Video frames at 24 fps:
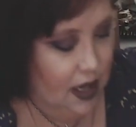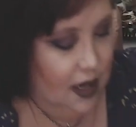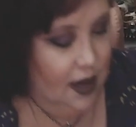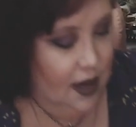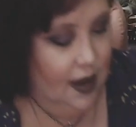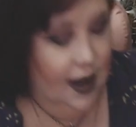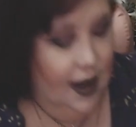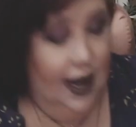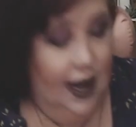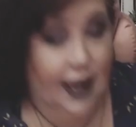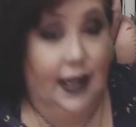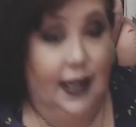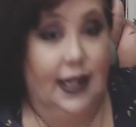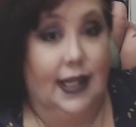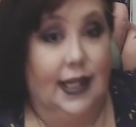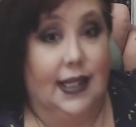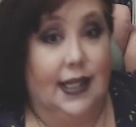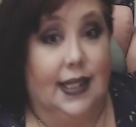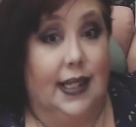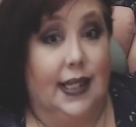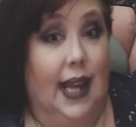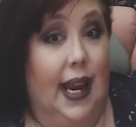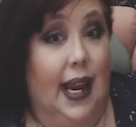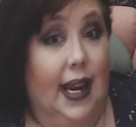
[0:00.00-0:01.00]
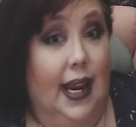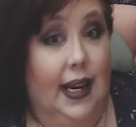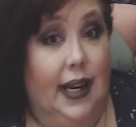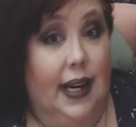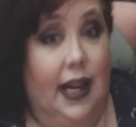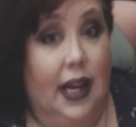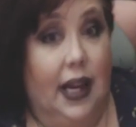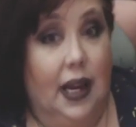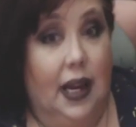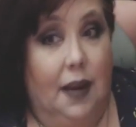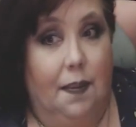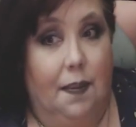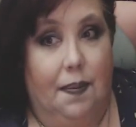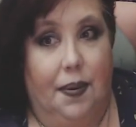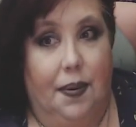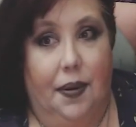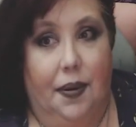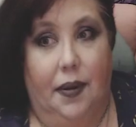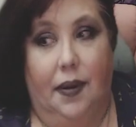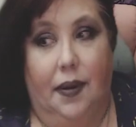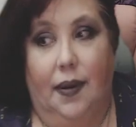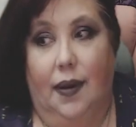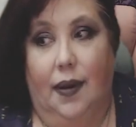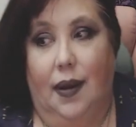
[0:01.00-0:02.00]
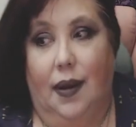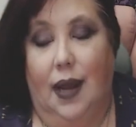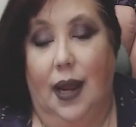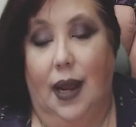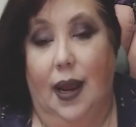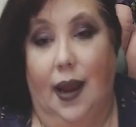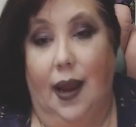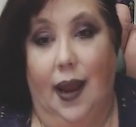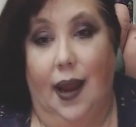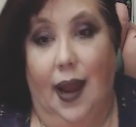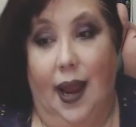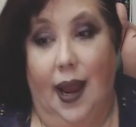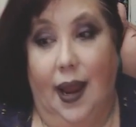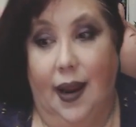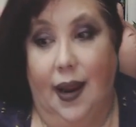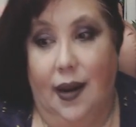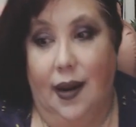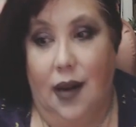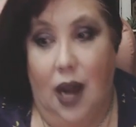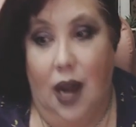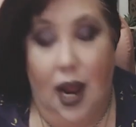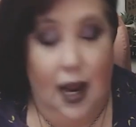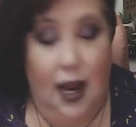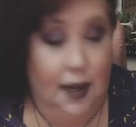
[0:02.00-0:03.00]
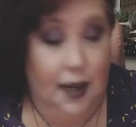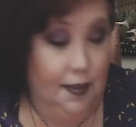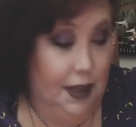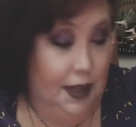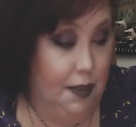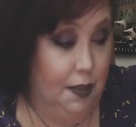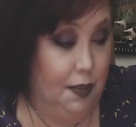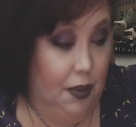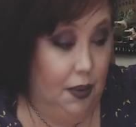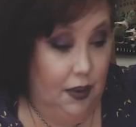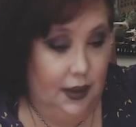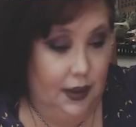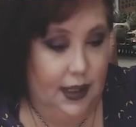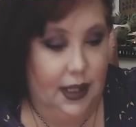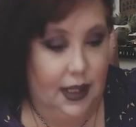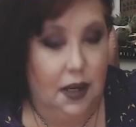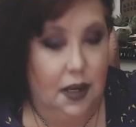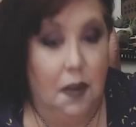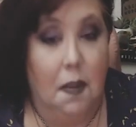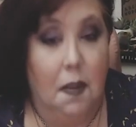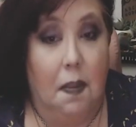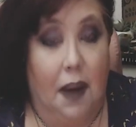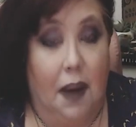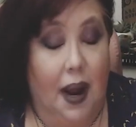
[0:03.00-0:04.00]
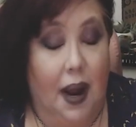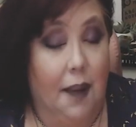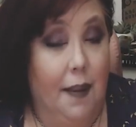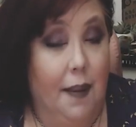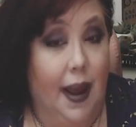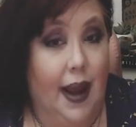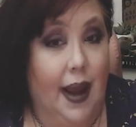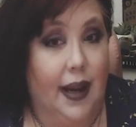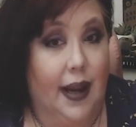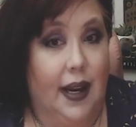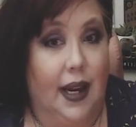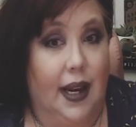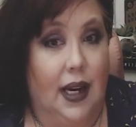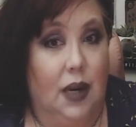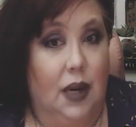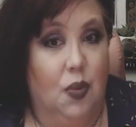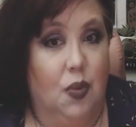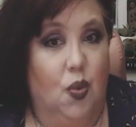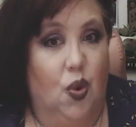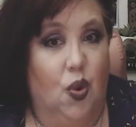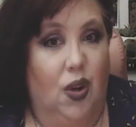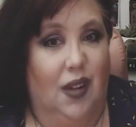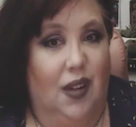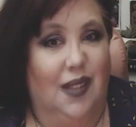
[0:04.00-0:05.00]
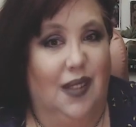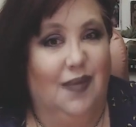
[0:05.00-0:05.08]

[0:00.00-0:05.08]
I need to stand up and not be bullied by MAGA anymore.